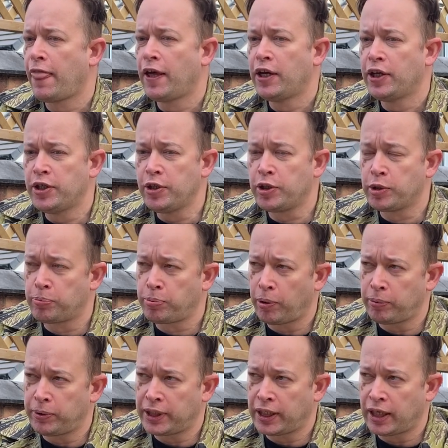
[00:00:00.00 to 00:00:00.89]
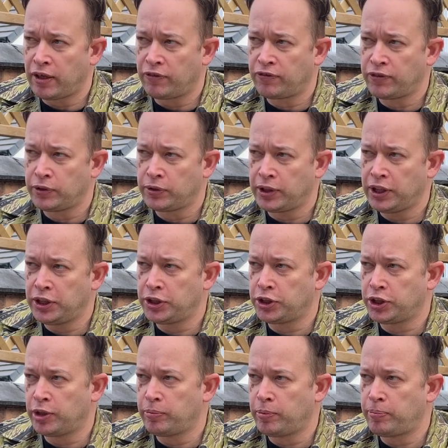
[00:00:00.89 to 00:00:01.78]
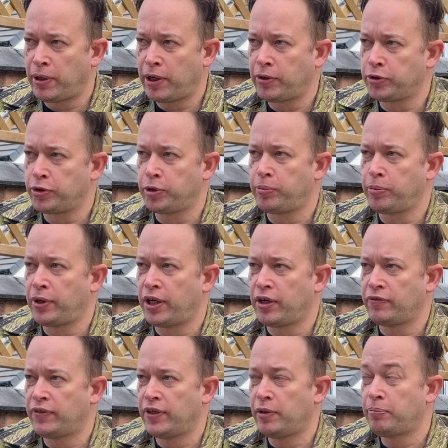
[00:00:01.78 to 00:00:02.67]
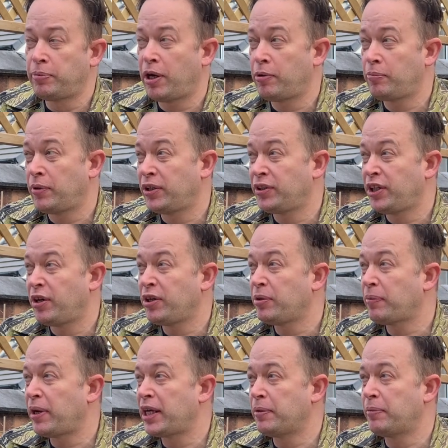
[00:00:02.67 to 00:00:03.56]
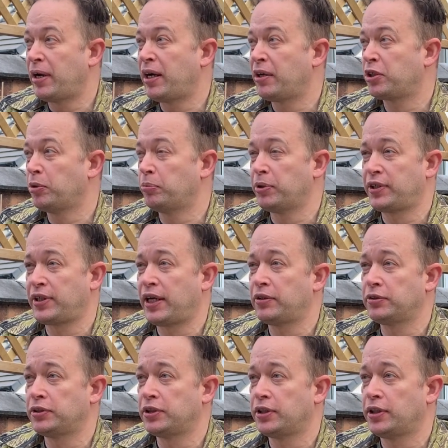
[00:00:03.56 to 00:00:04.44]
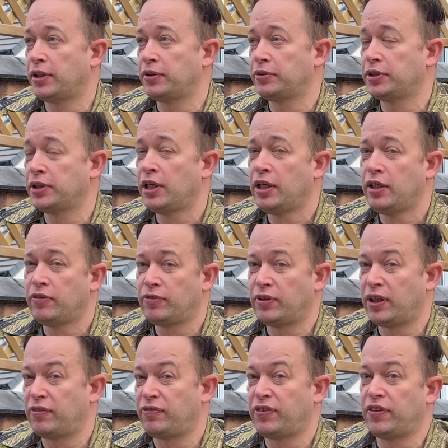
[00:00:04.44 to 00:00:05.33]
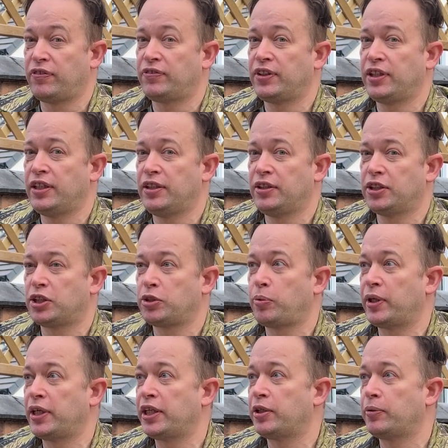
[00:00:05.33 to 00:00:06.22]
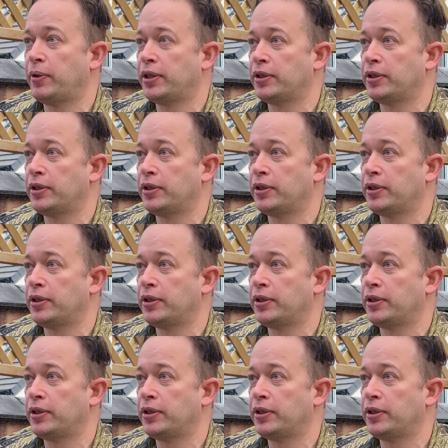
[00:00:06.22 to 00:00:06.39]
You could probably get a full East German paratrooper outfit, and bear in mind they only made about a couple of thousand of those for like 15 to 20 quid,